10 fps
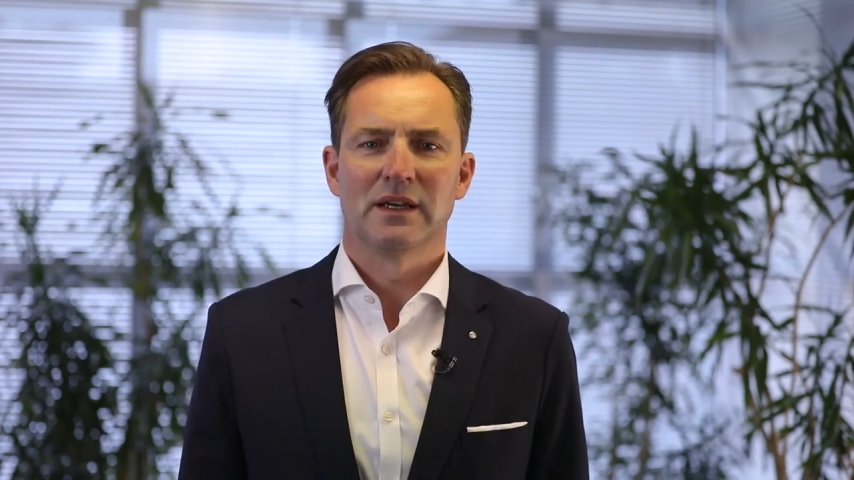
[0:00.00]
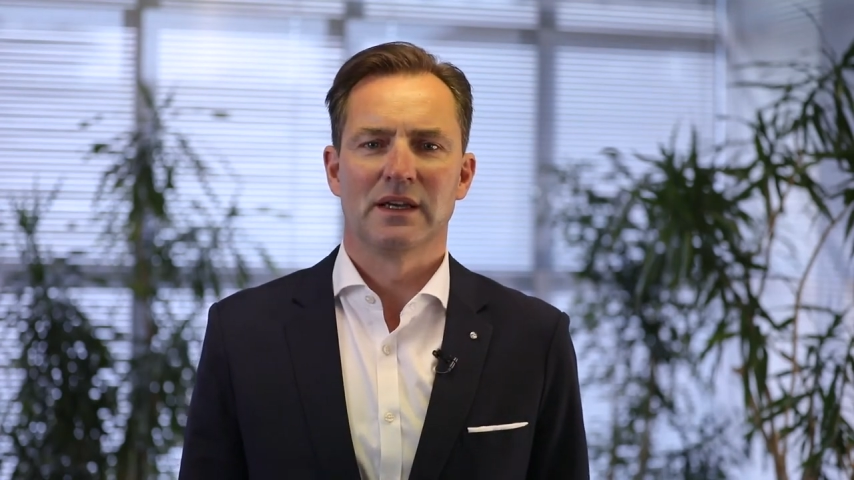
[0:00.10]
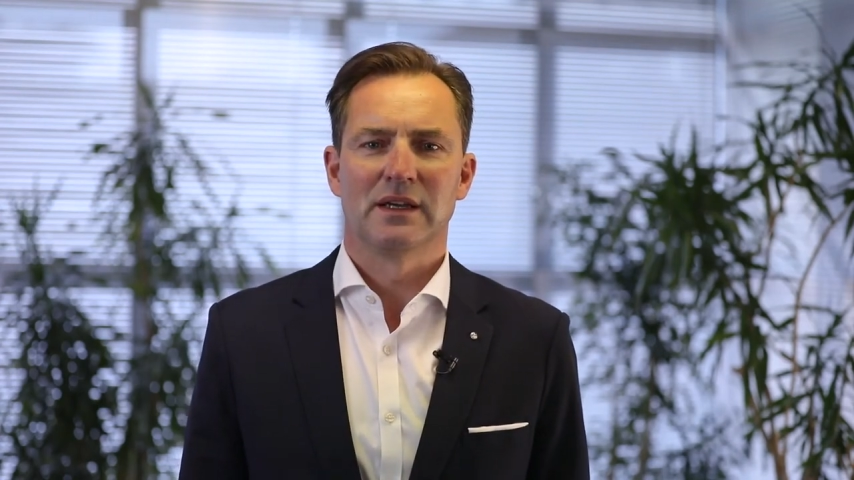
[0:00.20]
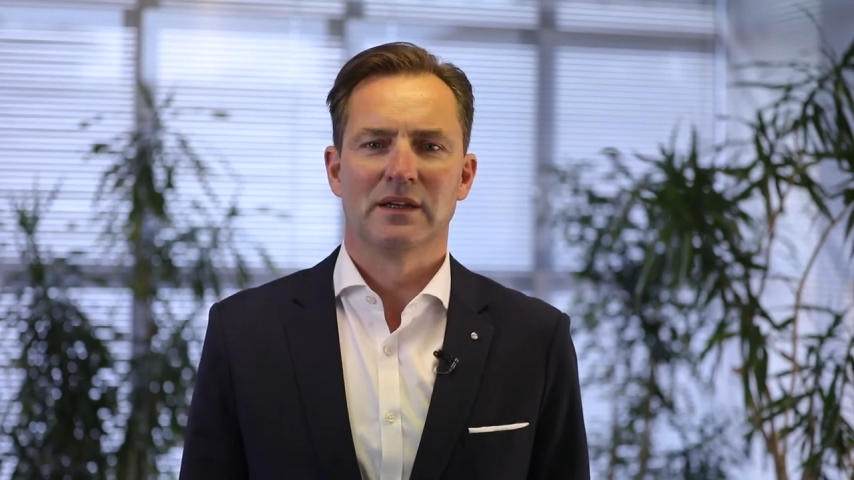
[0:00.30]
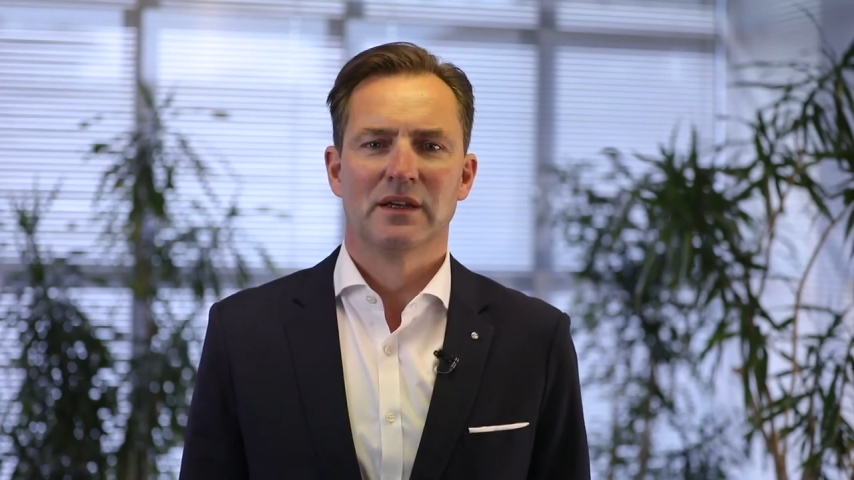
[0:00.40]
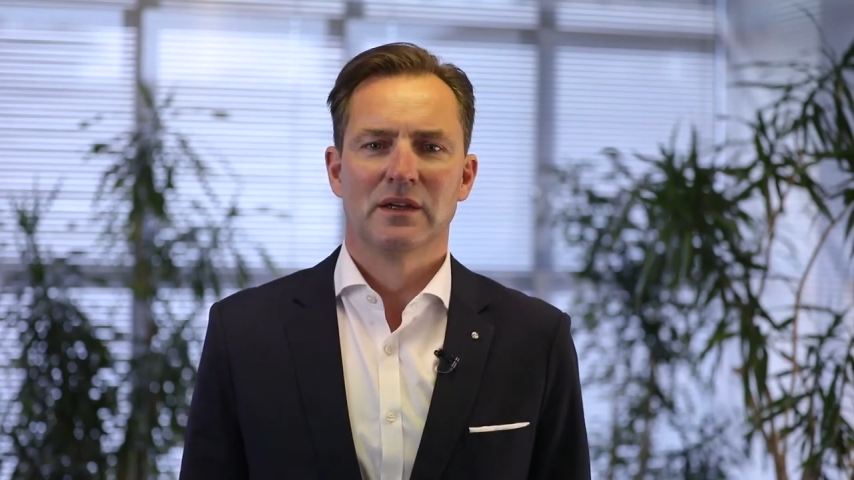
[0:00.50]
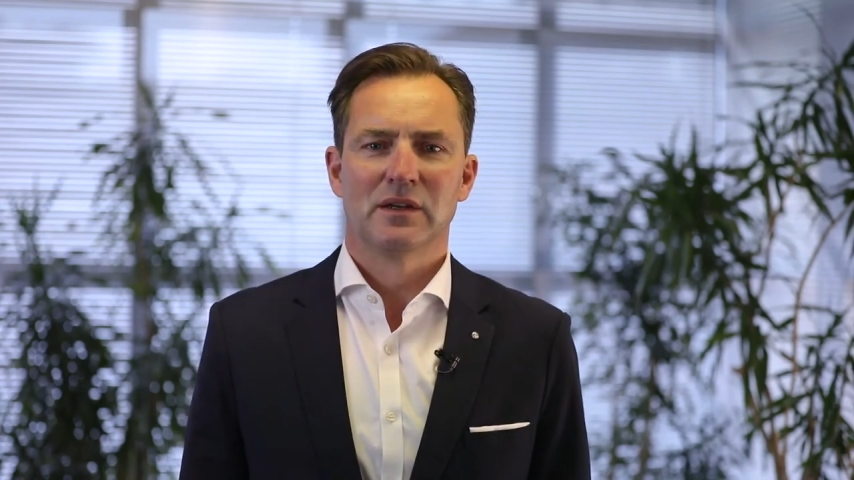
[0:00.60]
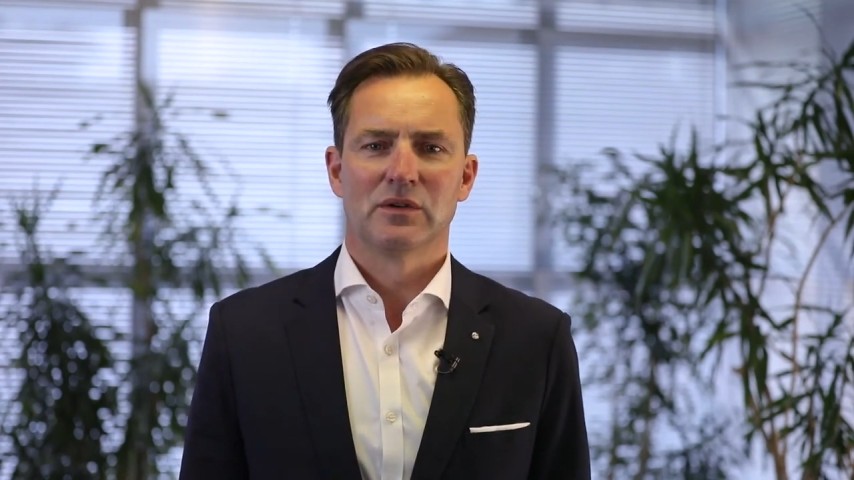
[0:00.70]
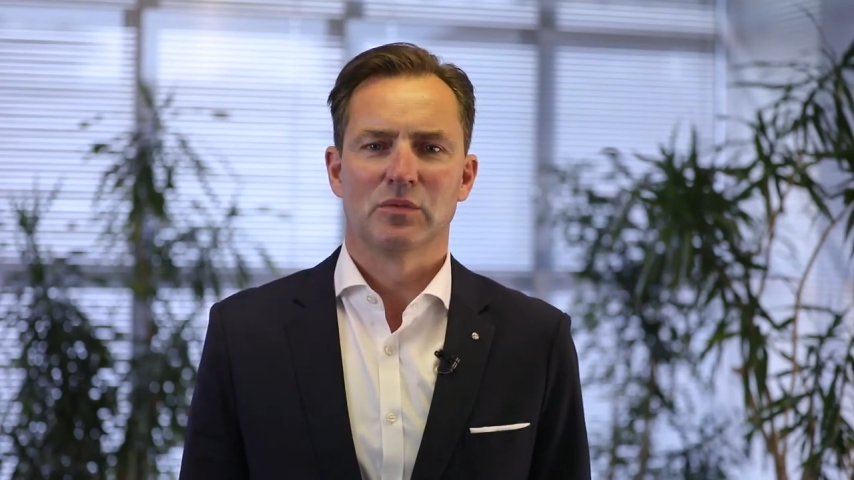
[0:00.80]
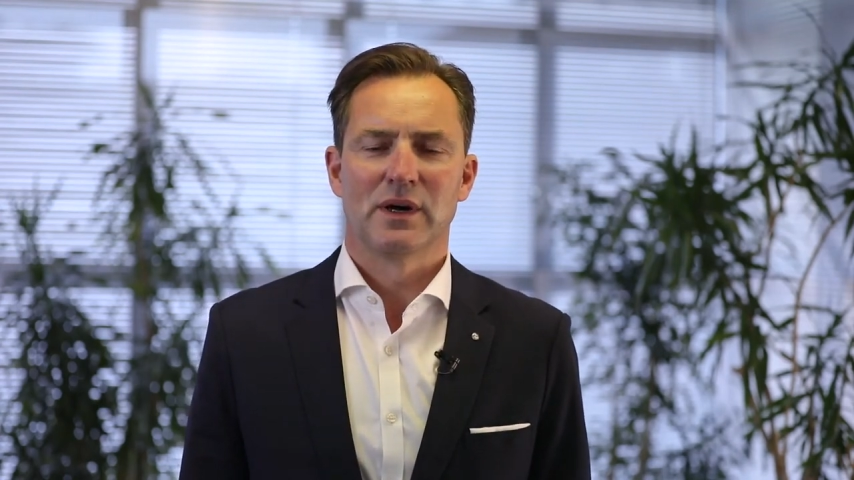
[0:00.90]

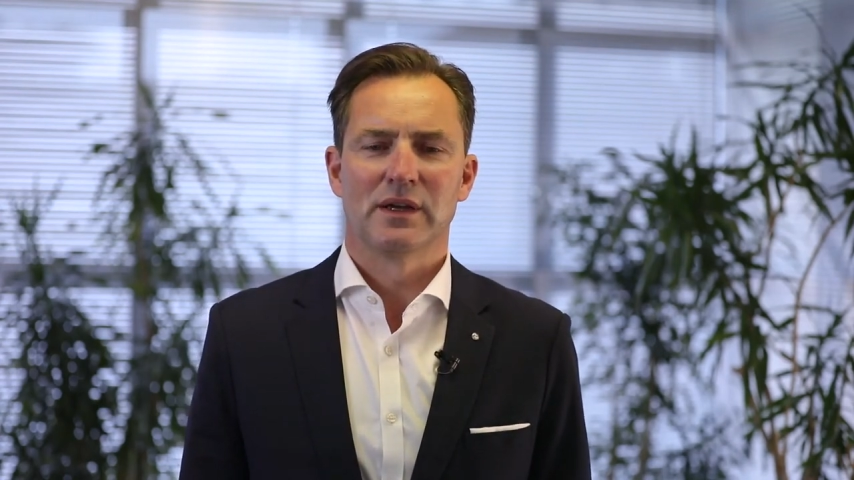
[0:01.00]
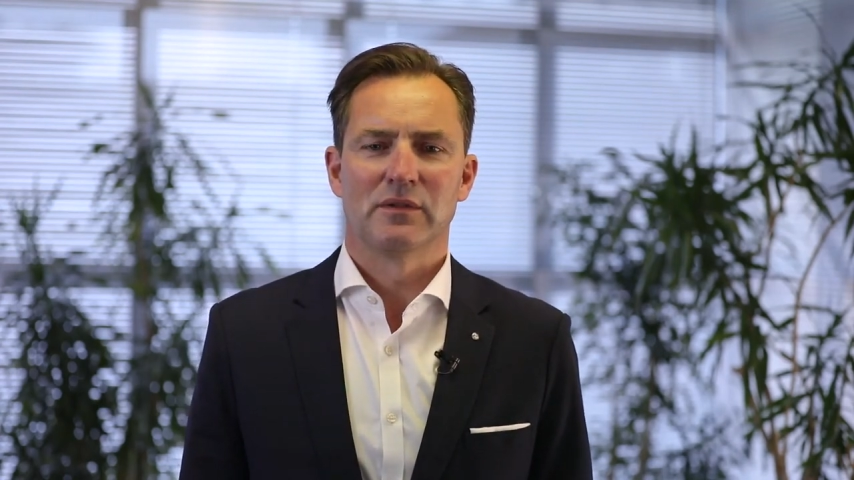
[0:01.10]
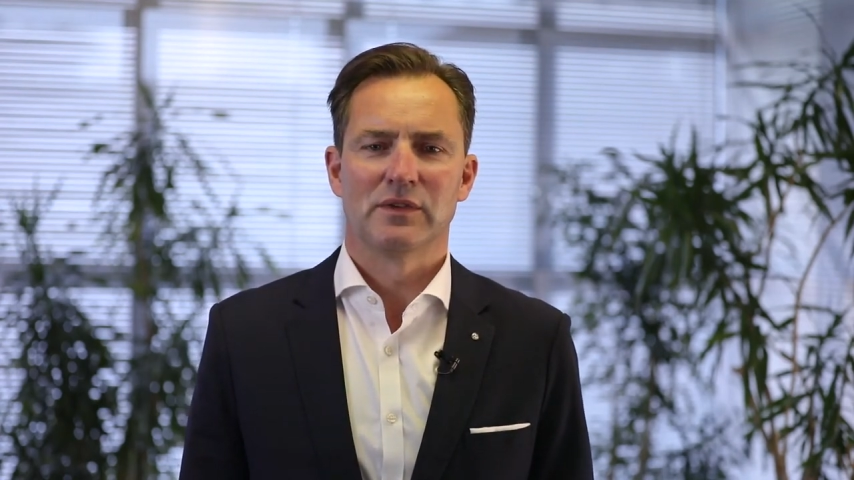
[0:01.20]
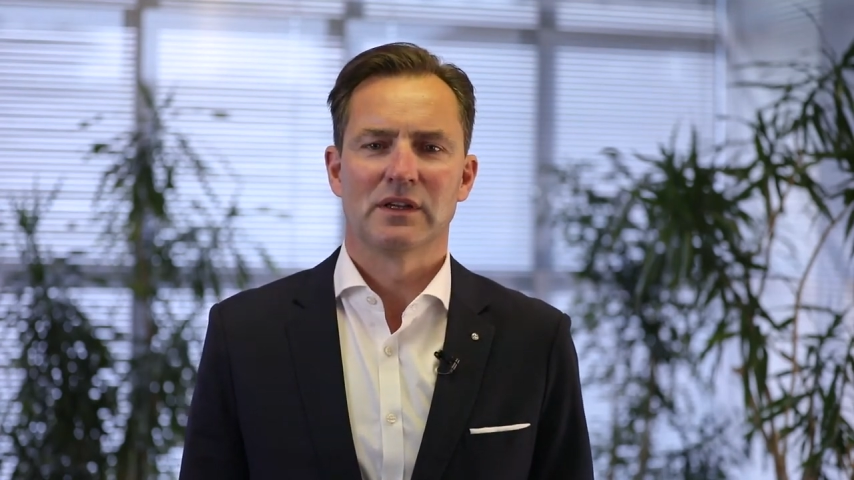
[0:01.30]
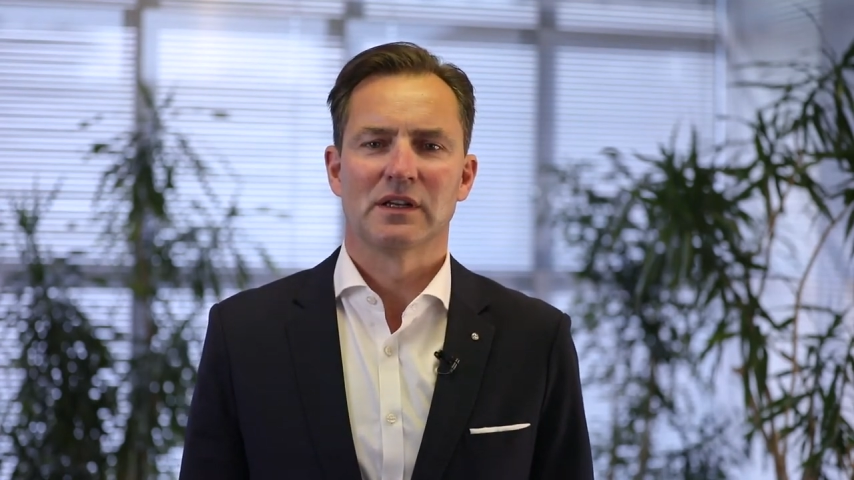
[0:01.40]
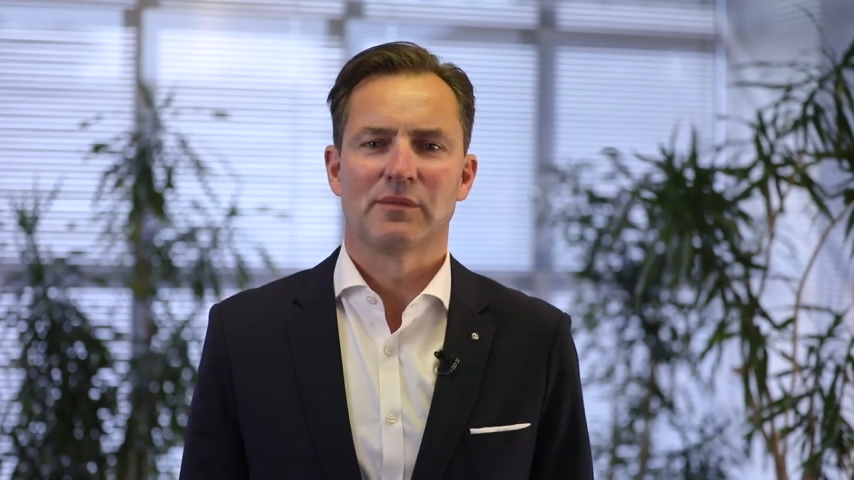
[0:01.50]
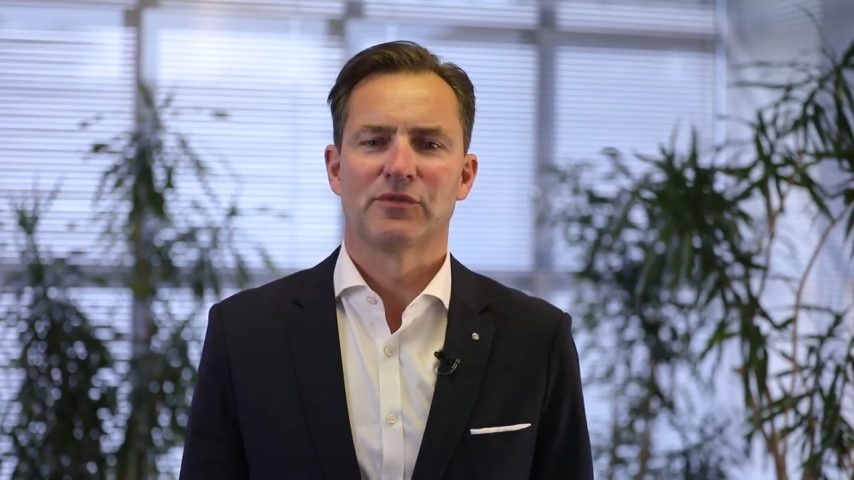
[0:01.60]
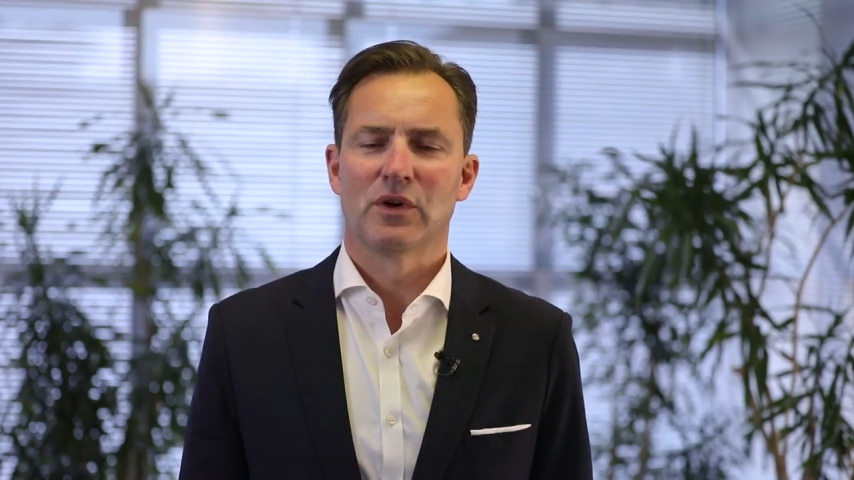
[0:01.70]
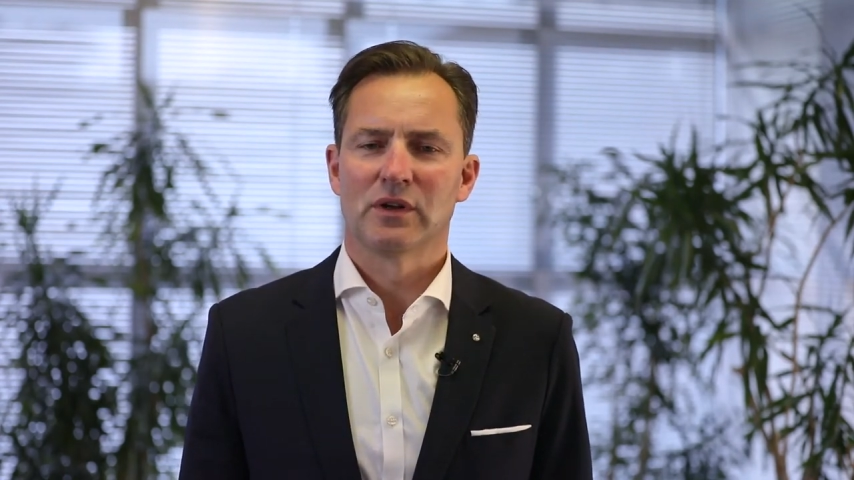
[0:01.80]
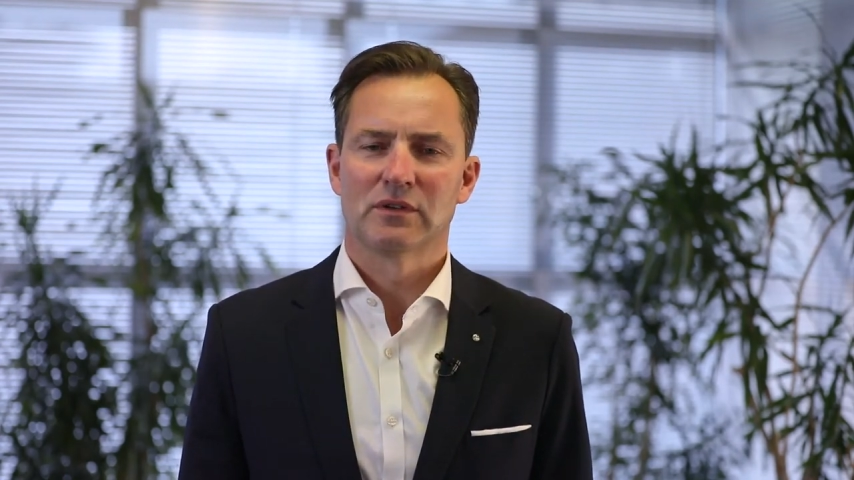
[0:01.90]
to buy a vehicle up
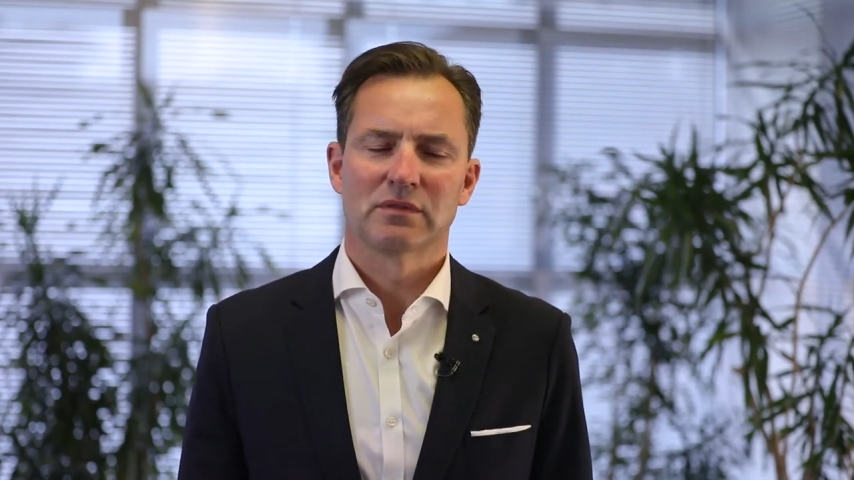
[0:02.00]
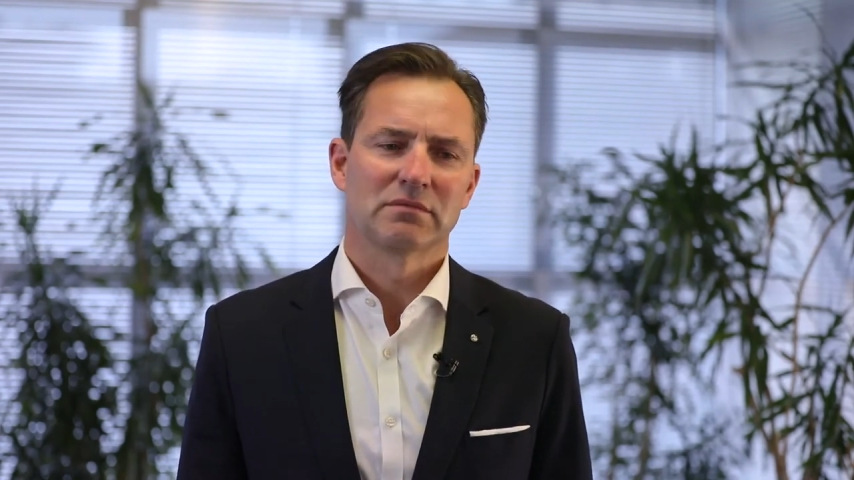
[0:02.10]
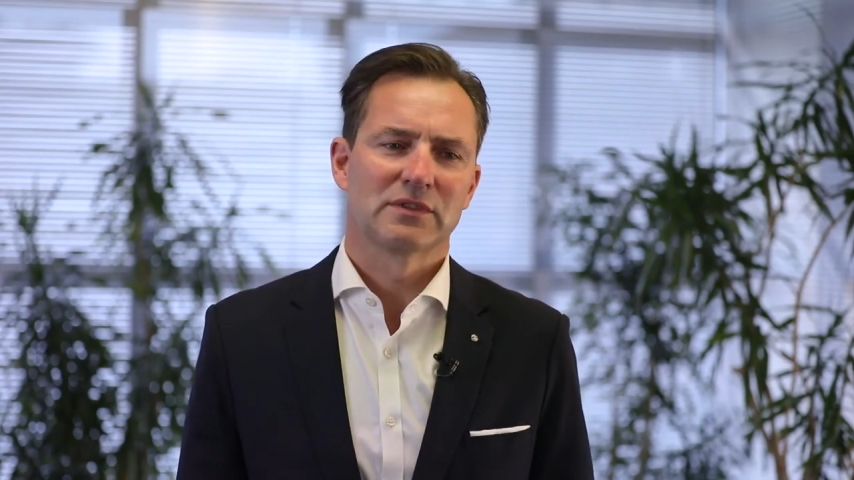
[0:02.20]
front,